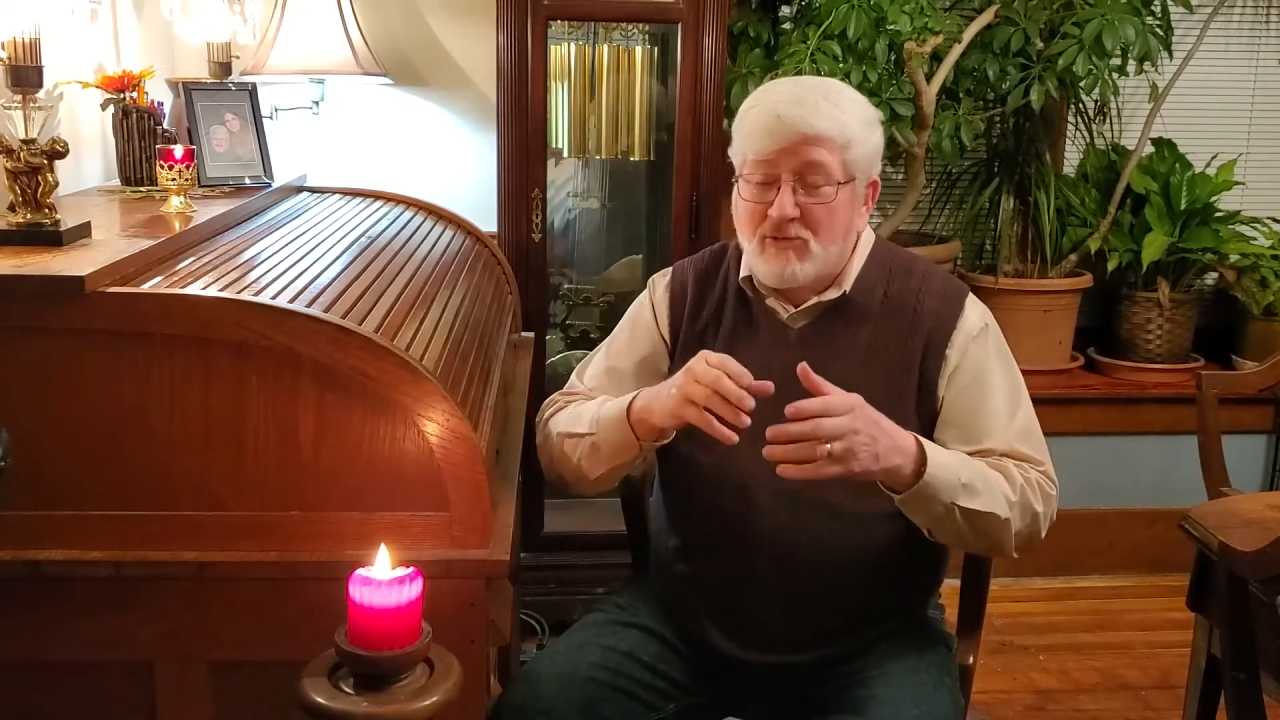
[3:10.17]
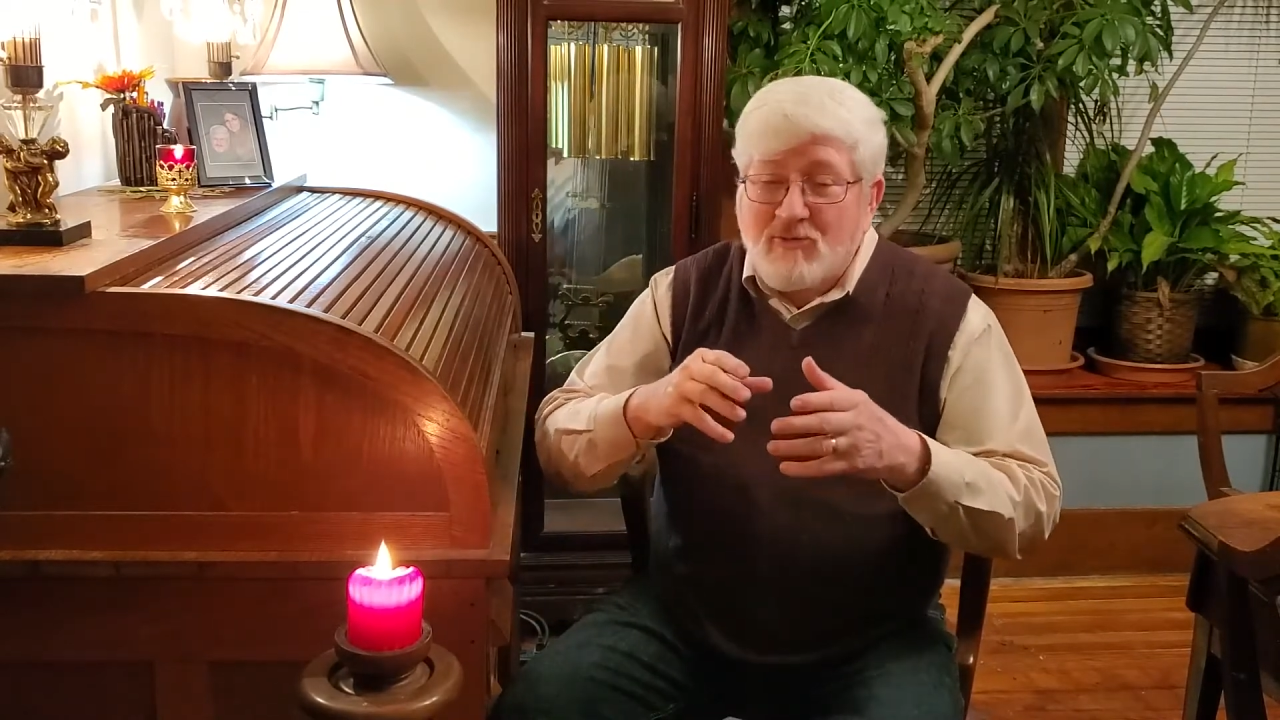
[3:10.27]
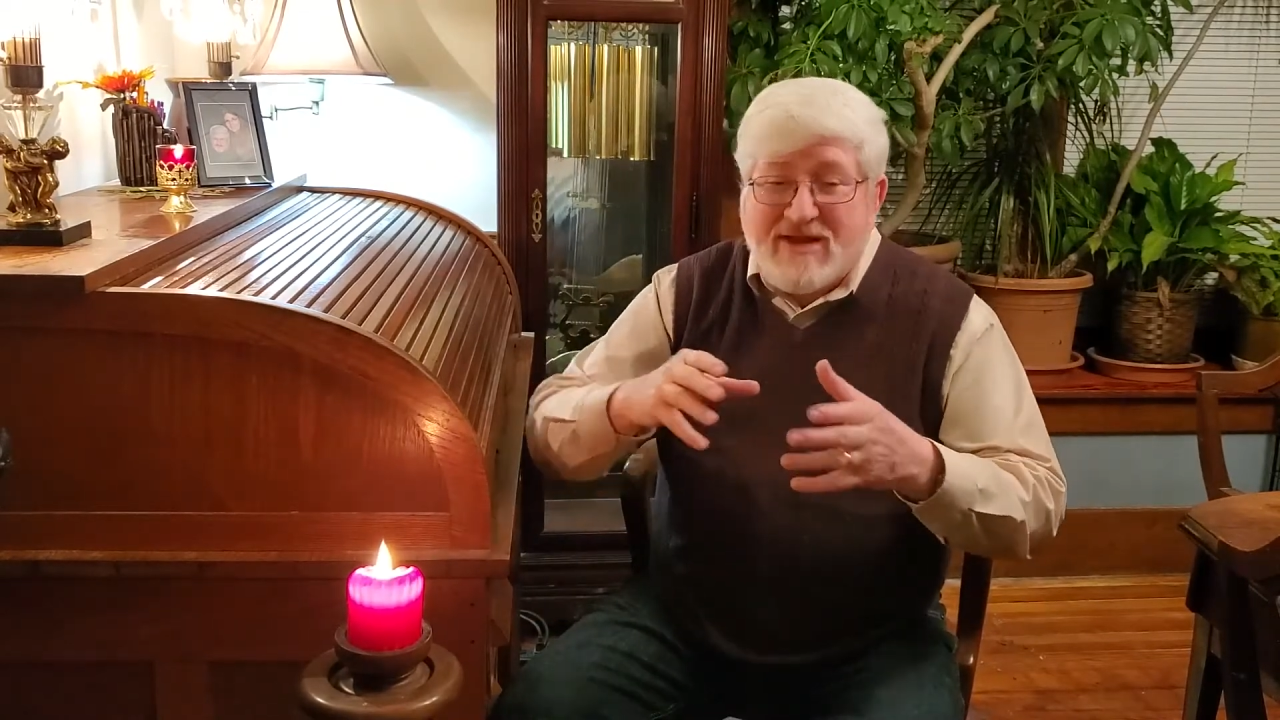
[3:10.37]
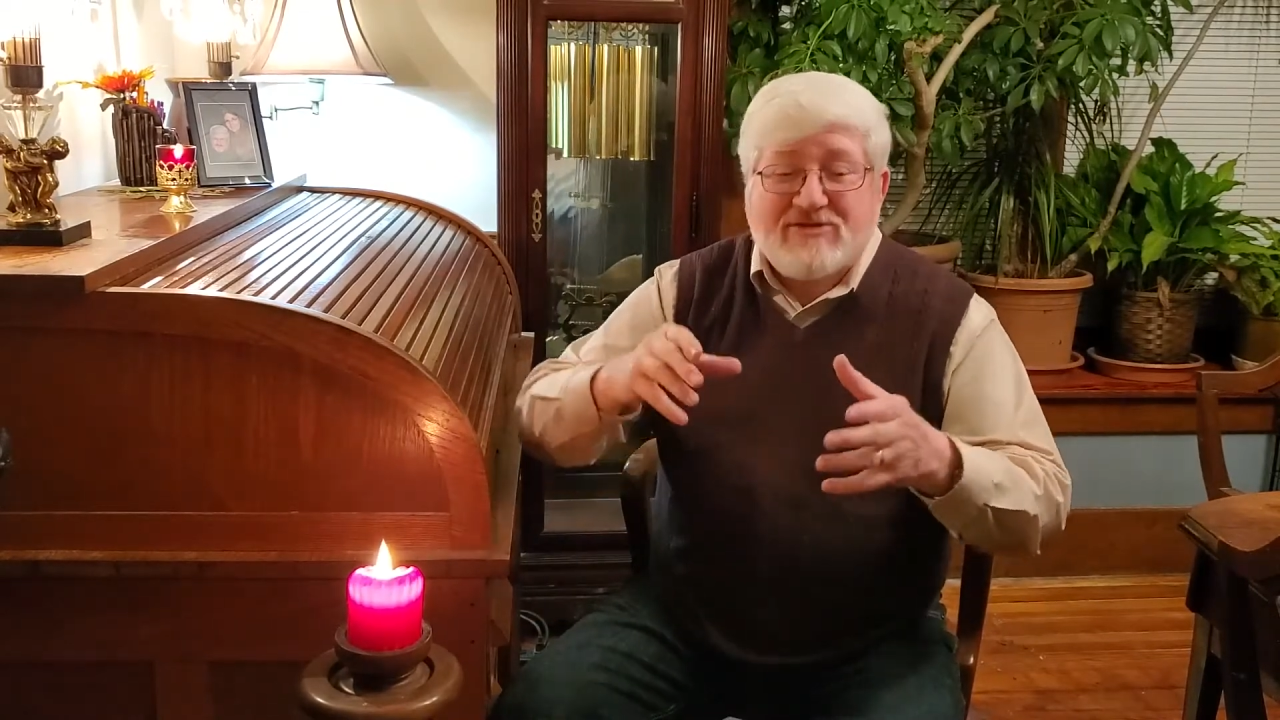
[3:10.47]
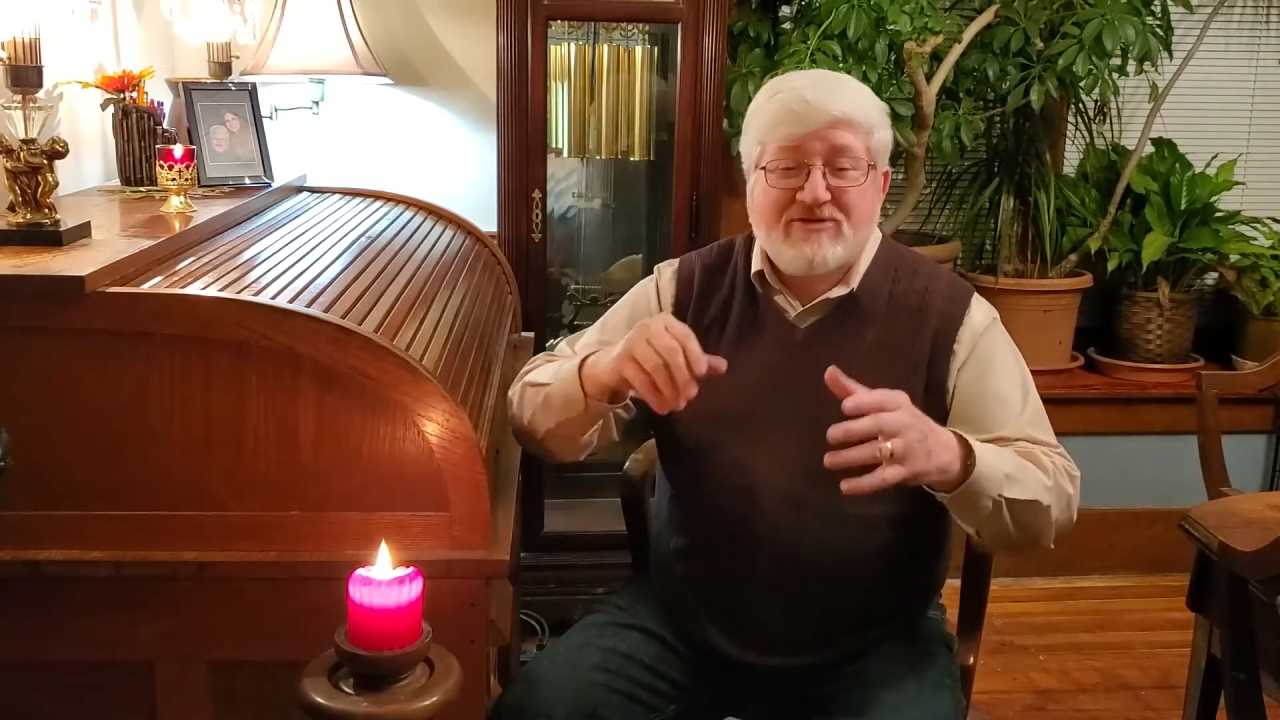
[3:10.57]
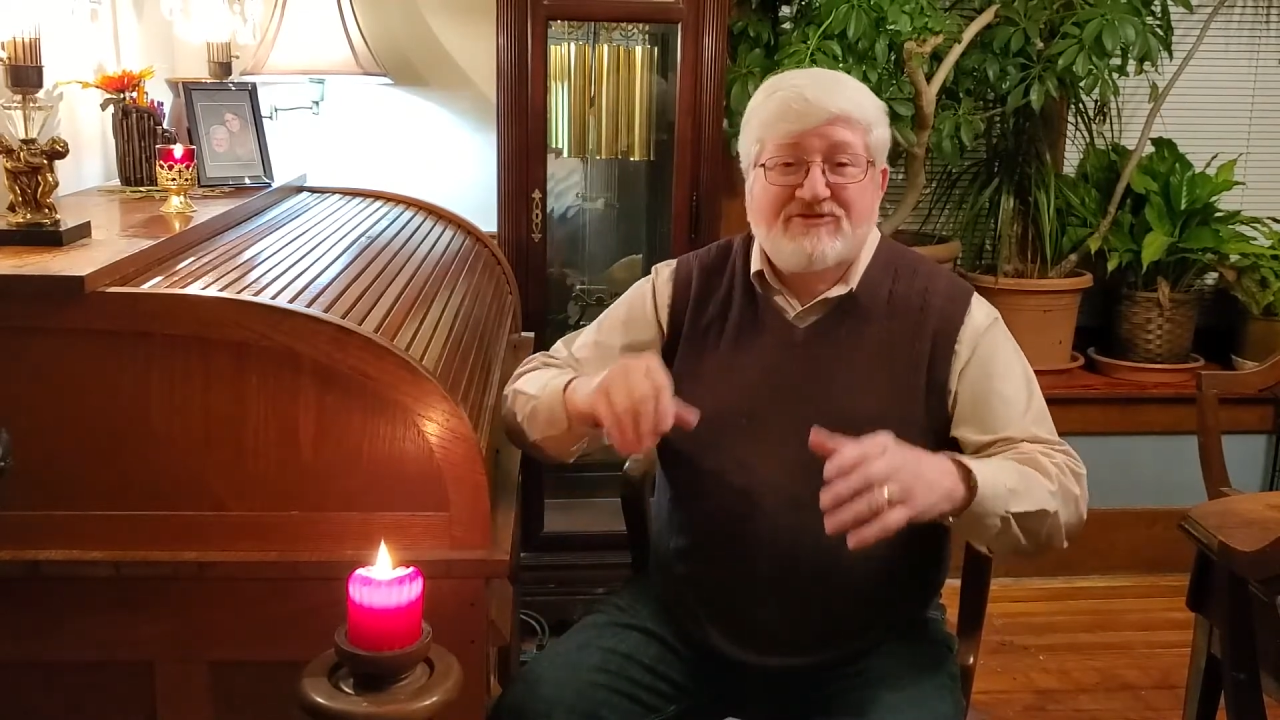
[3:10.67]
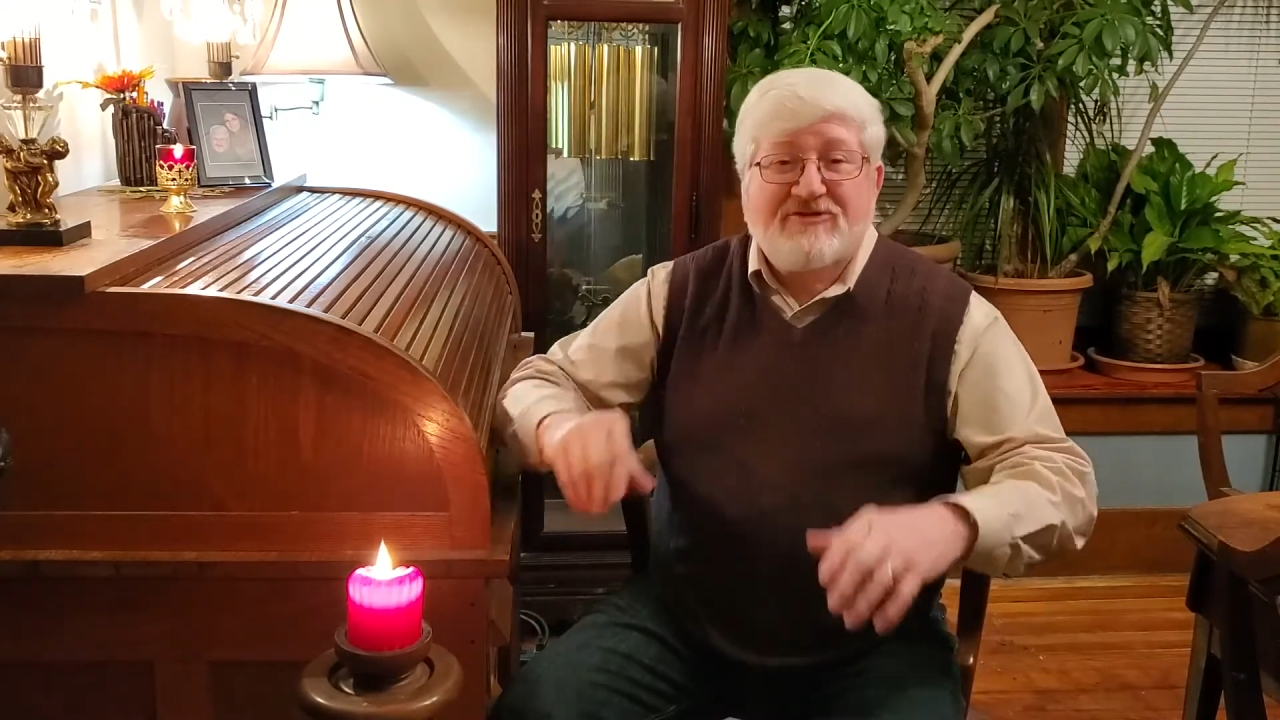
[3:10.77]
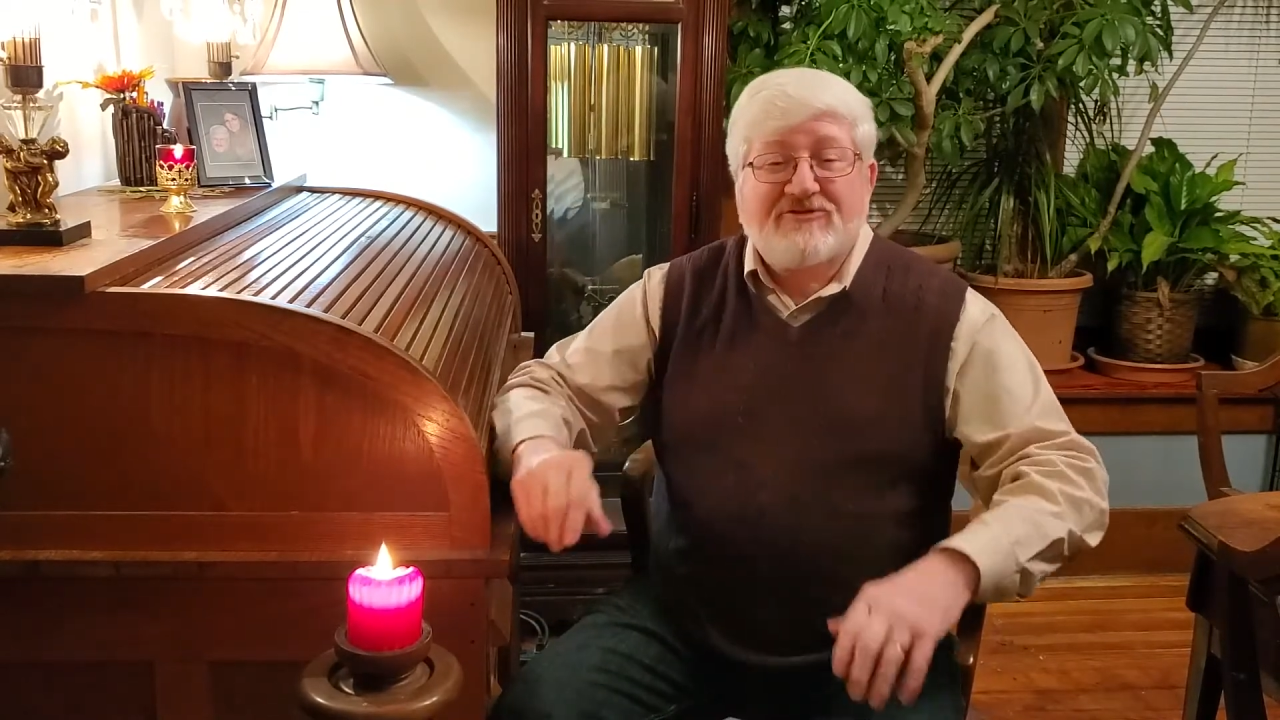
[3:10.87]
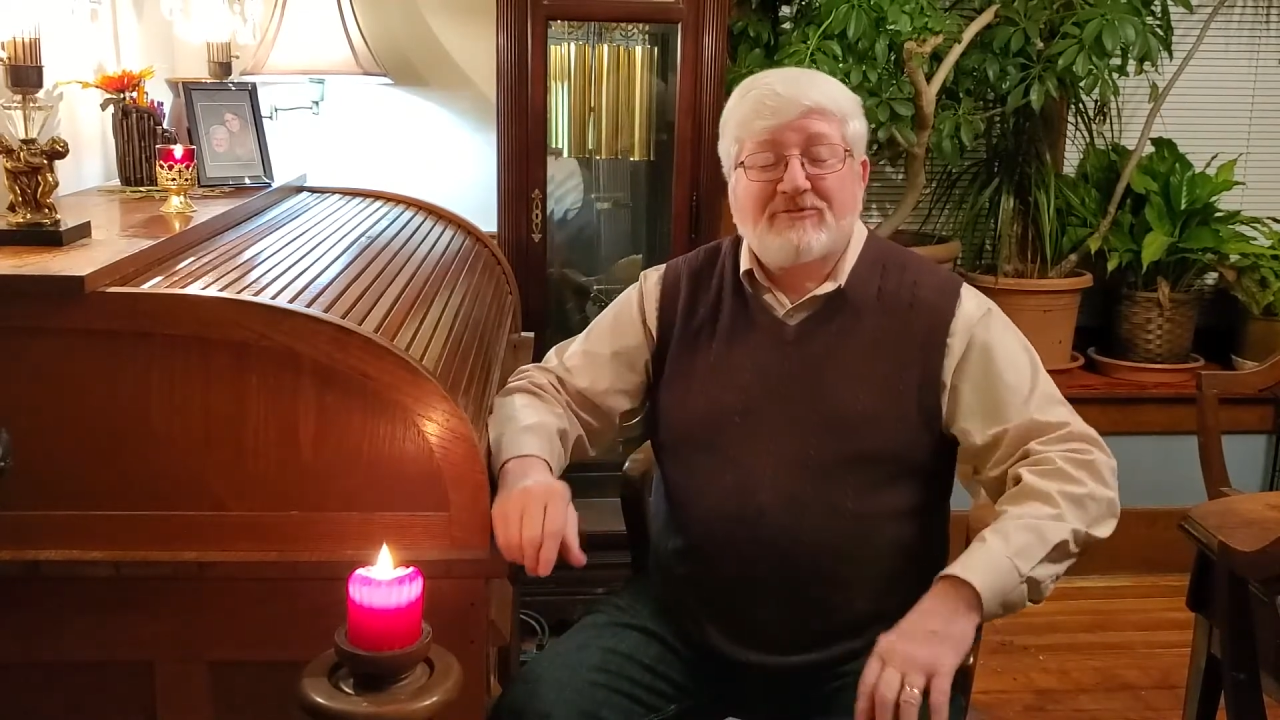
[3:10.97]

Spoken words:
weaknesses